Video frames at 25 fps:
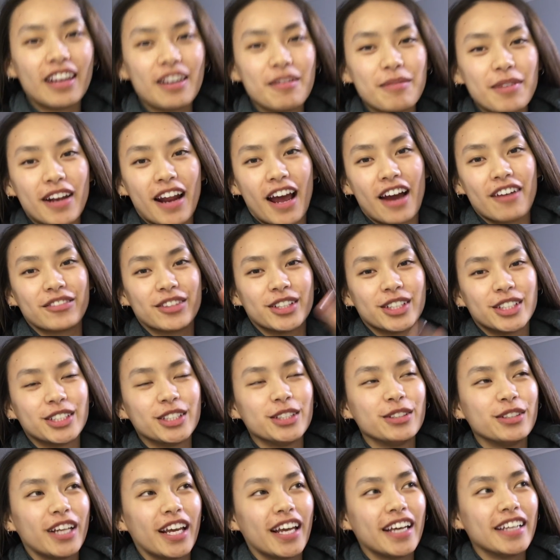but after
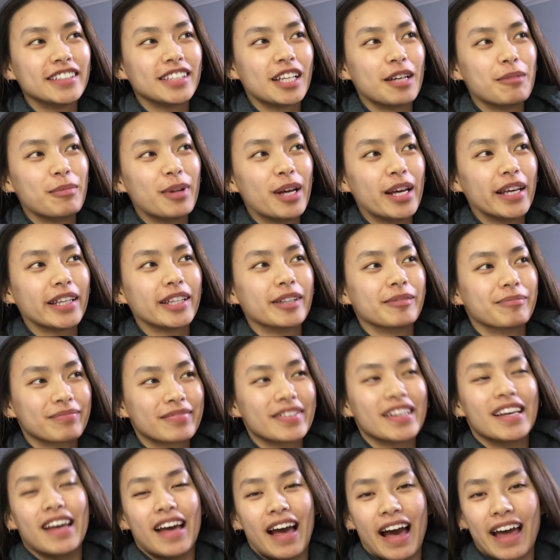2 days I'm like,
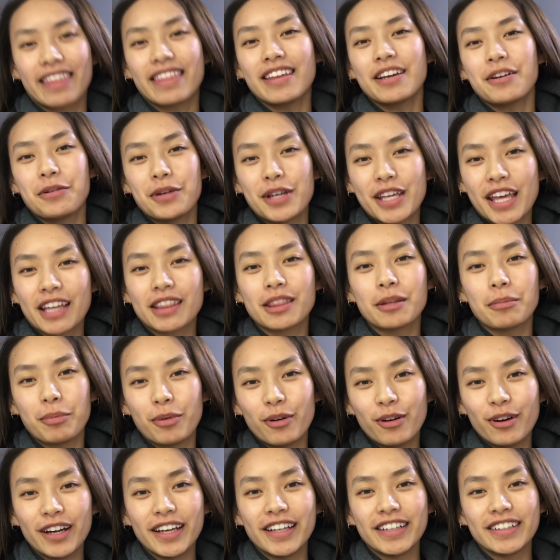I think we get the
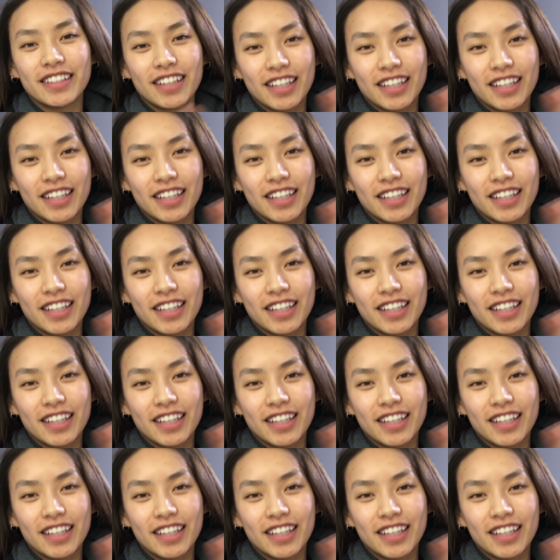point.